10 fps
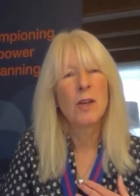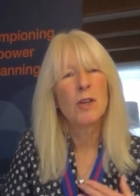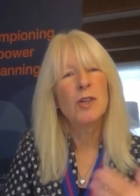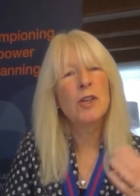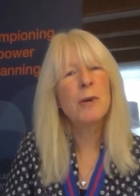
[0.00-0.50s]

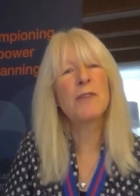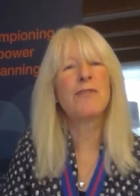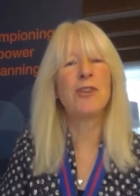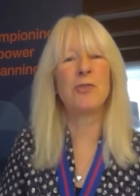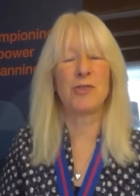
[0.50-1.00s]
You are the
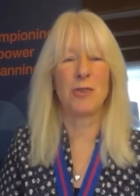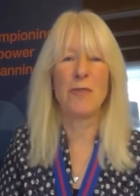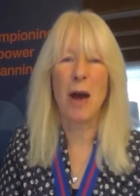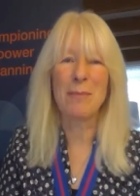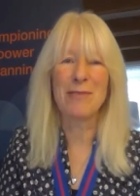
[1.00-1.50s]
future of
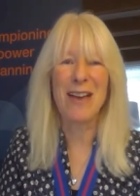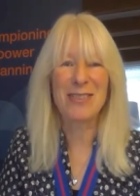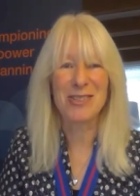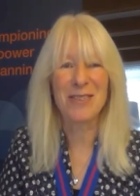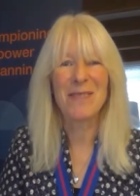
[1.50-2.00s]
our
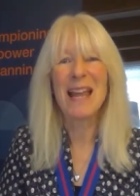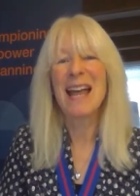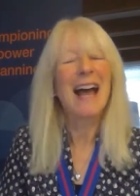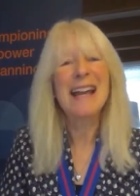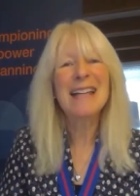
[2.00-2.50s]
profession,
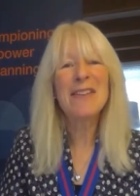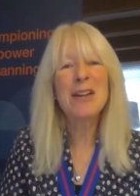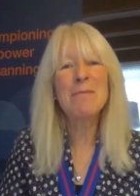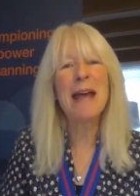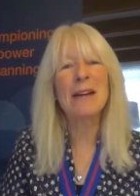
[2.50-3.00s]
and
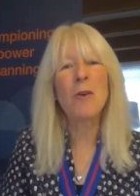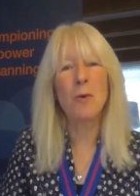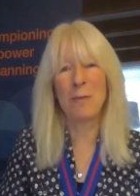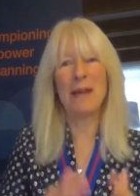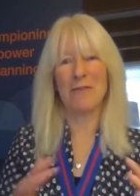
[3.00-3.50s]
having met,
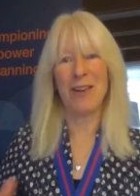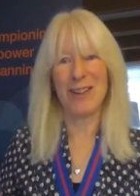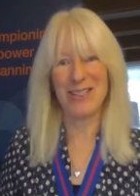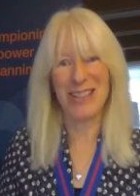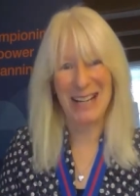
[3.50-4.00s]
albeit
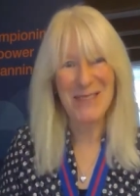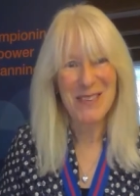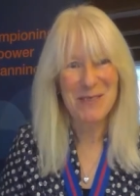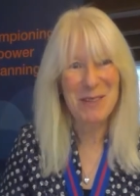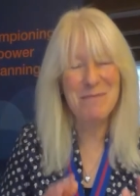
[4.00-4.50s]
virtually,
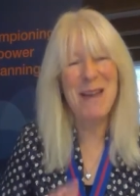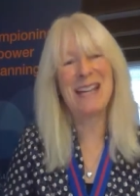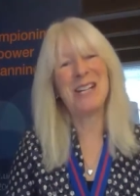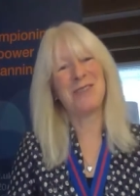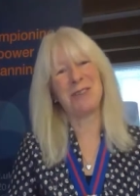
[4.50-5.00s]
with
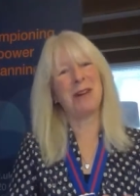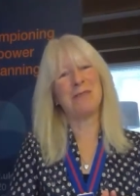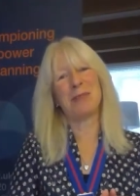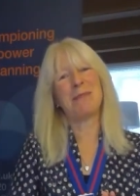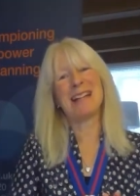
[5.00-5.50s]
many of you
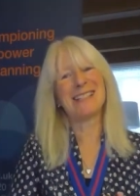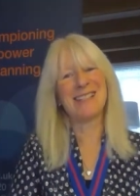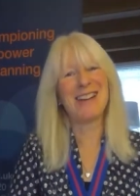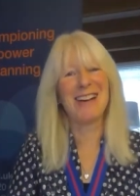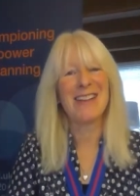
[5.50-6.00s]
over the past
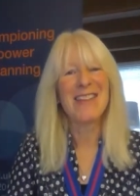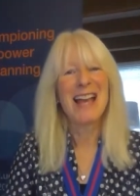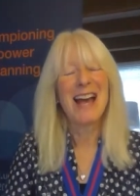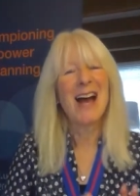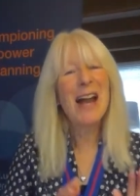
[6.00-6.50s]
year,
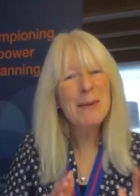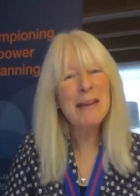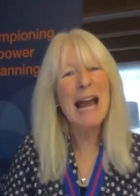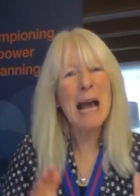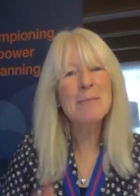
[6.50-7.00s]
I am
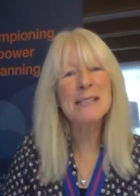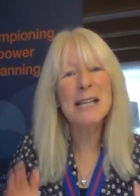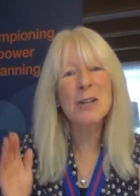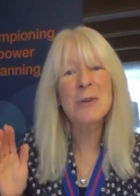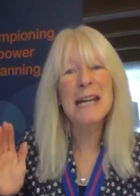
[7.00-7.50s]
in
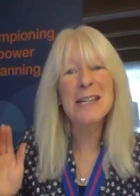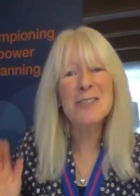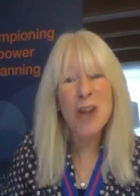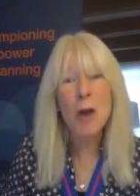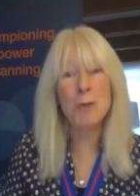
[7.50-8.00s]
absolutely
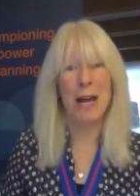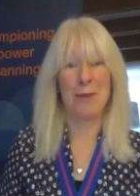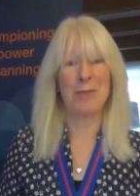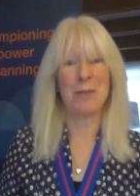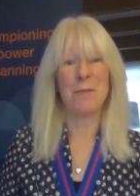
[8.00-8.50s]
no
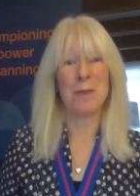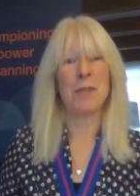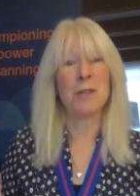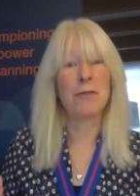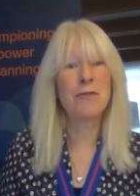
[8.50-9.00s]
doubt
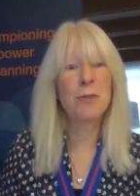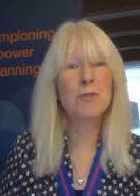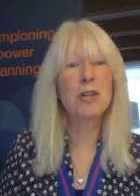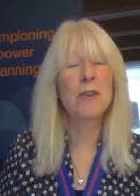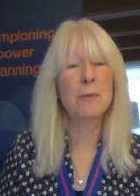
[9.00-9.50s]
that the
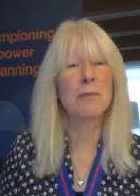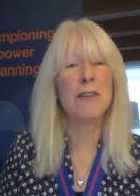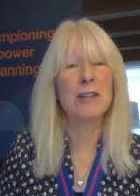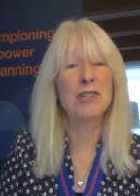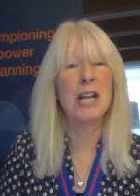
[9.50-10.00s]
future of the
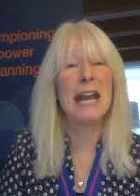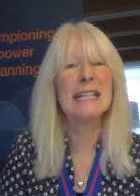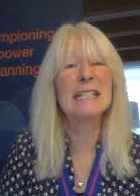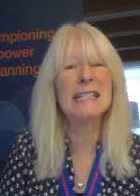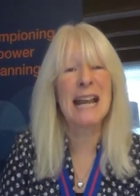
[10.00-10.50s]
profession
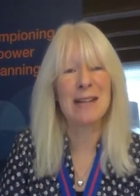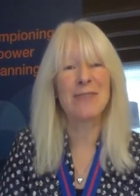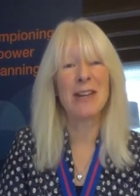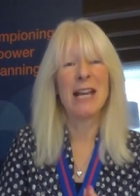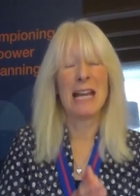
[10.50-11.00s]
is safe
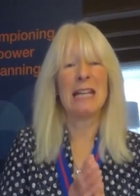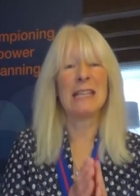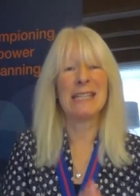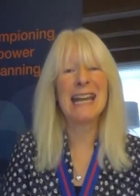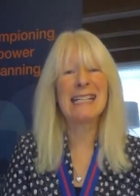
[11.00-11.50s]
in the
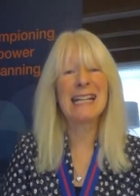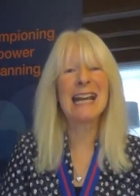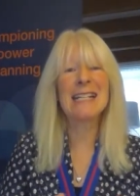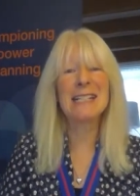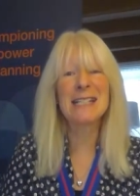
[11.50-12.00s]

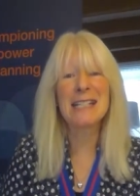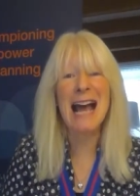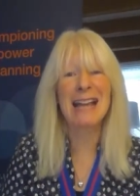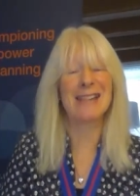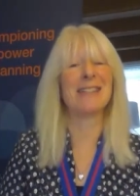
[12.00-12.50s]
dedicated,
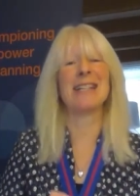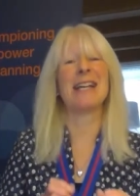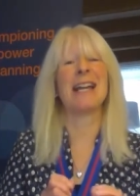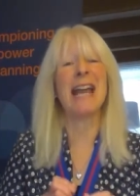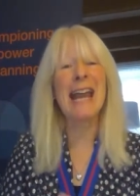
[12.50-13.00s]
talented
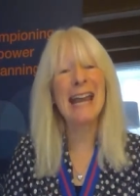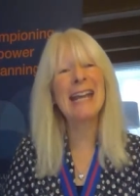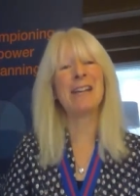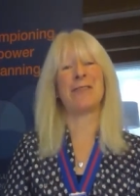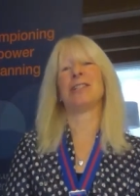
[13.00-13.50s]
and
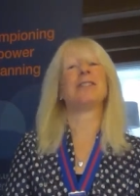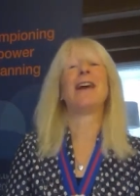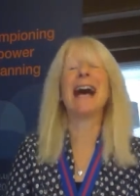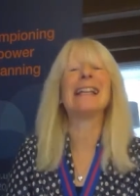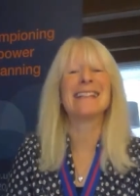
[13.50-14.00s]
innovative
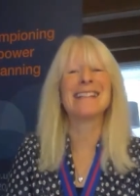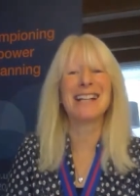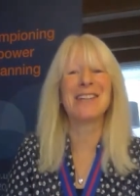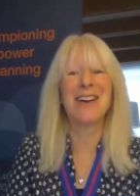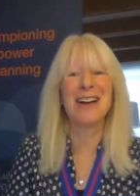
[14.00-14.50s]
hands
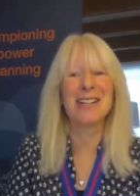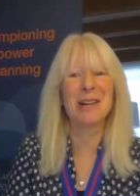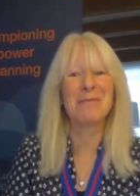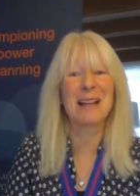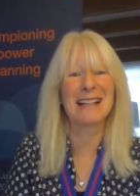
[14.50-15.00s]
of our
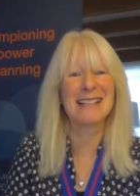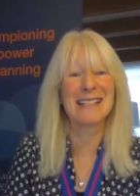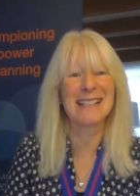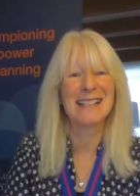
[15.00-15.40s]
young planners.